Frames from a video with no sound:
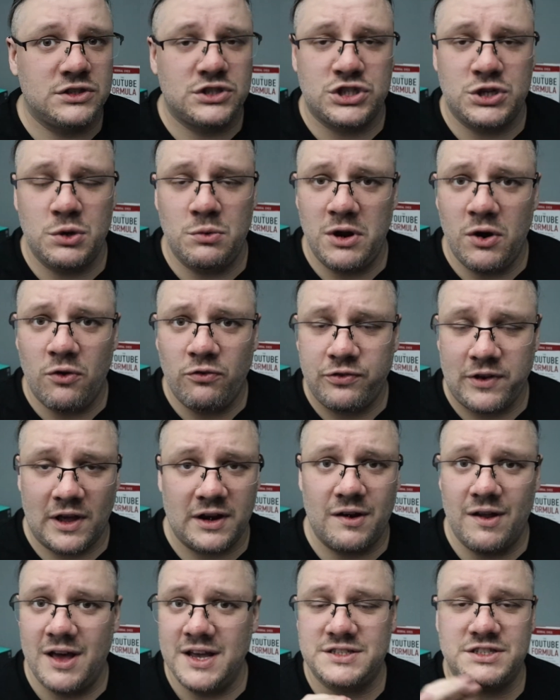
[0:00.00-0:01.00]
Two little
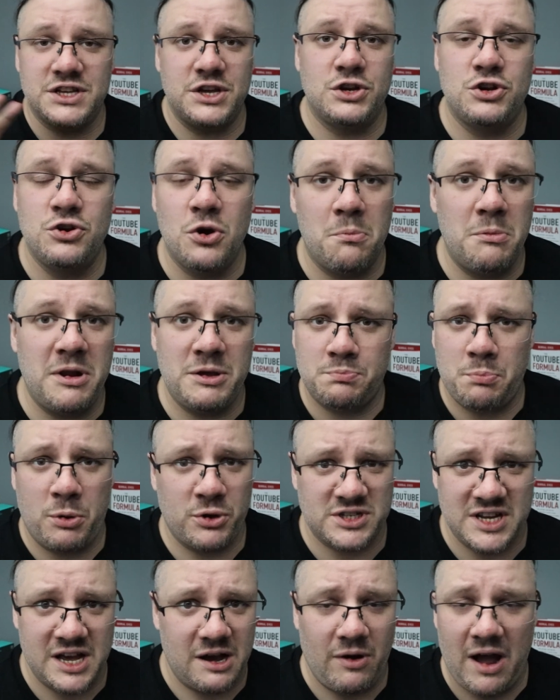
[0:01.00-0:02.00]
floodlights that you'd normally
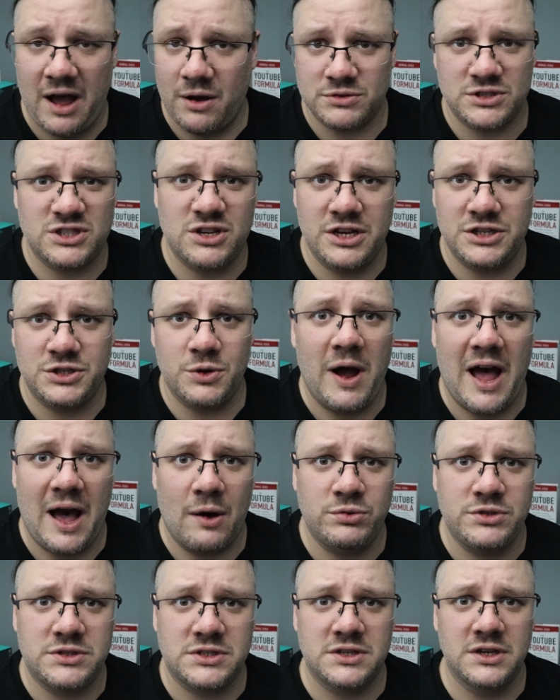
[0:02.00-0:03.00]
put out outside your
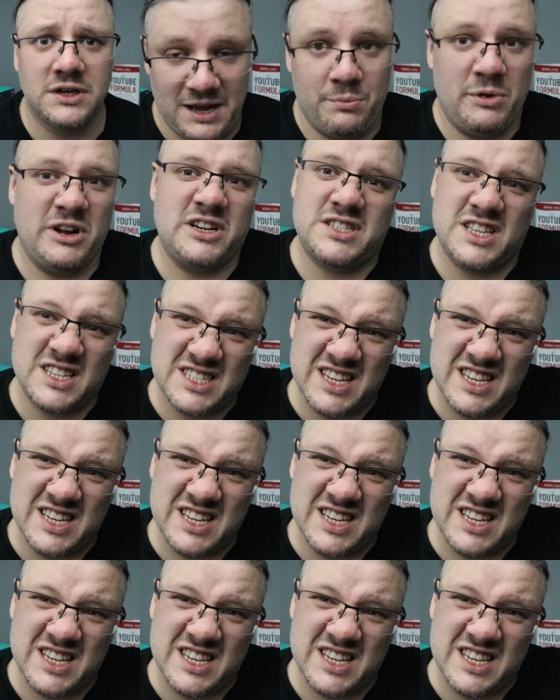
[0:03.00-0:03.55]
house, in which